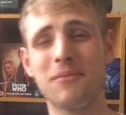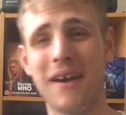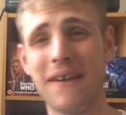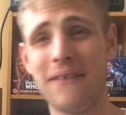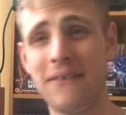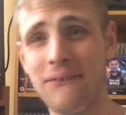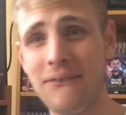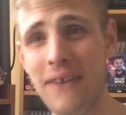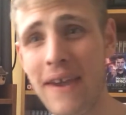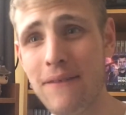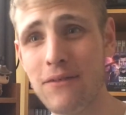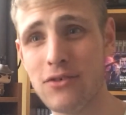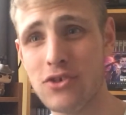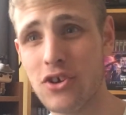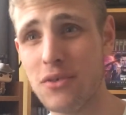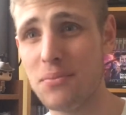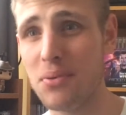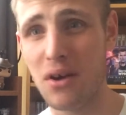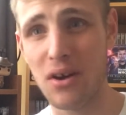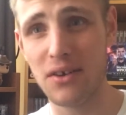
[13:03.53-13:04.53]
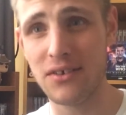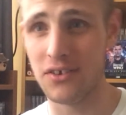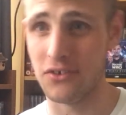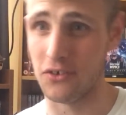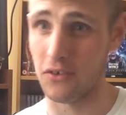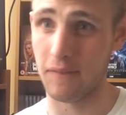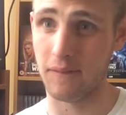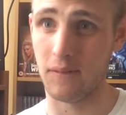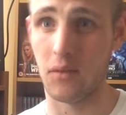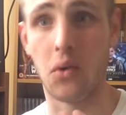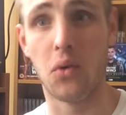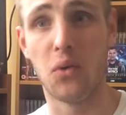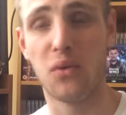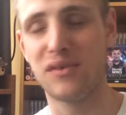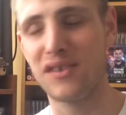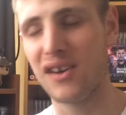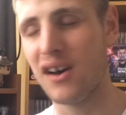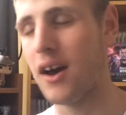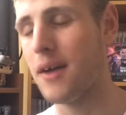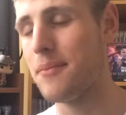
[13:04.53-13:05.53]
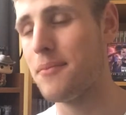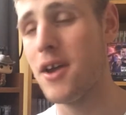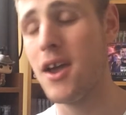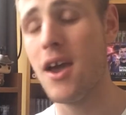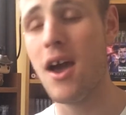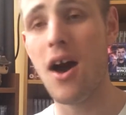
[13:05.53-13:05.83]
of my favourite two parties of all time.